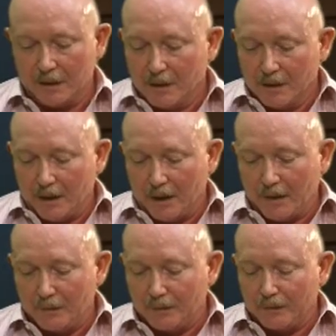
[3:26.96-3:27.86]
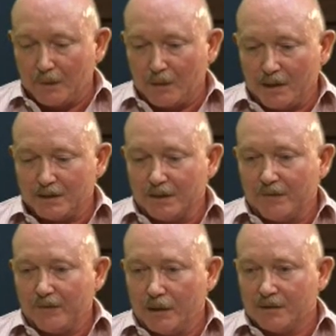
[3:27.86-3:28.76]
Yep. Basically,
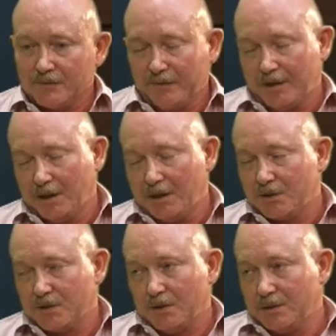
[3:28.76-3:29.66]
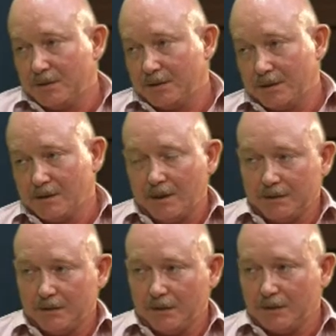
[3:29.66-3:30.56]
if you ask for a variation, which is
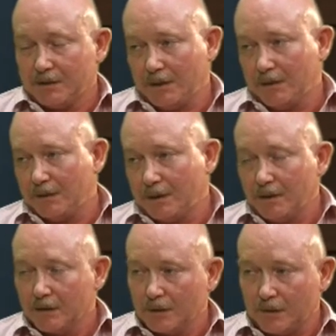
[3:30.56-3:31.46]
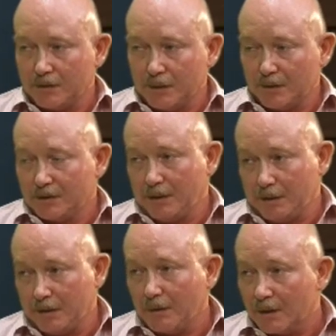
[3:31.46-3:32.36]
likely to extend the contract
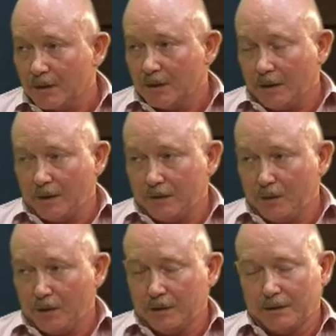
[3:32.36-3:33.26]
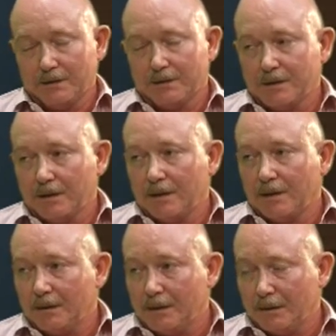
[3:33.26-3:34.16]
time, the builder is
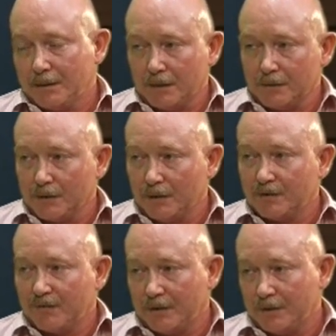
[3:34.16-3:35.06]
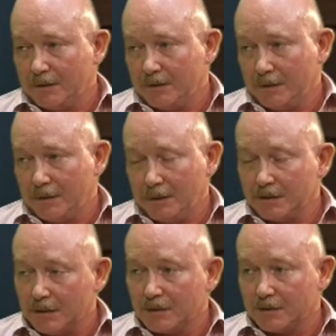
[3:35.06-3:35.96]
entitled to ask for an
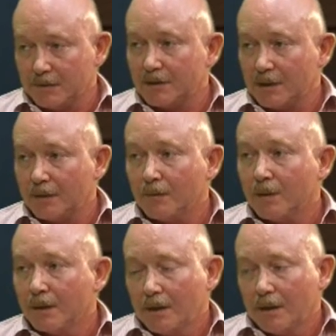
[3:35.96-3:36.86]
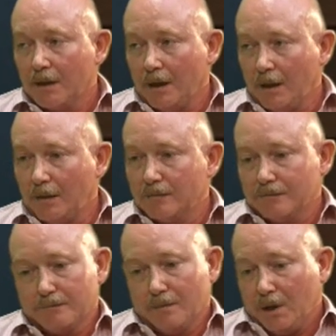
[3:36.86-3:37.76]
extension of time,
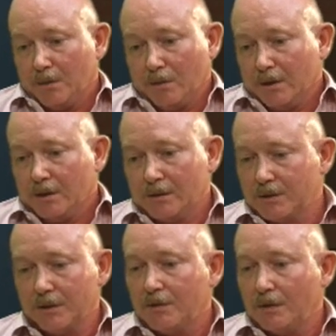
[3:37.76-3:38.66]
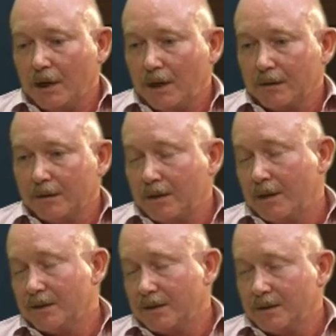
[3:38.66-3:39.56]
maybe a week or two, and
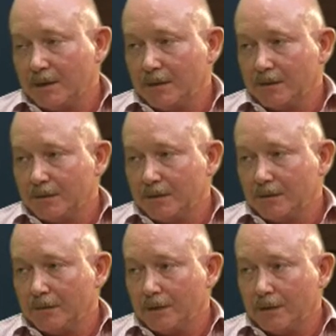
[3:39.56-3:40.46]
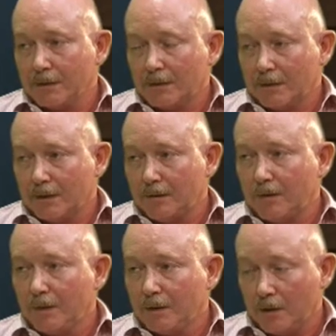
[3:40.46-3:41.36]
he is entitled to
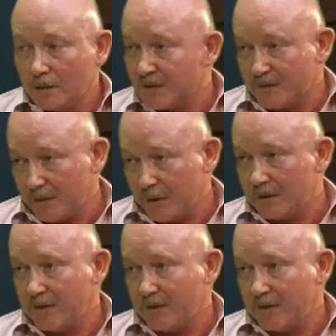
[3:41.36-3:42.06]
claim cost for that,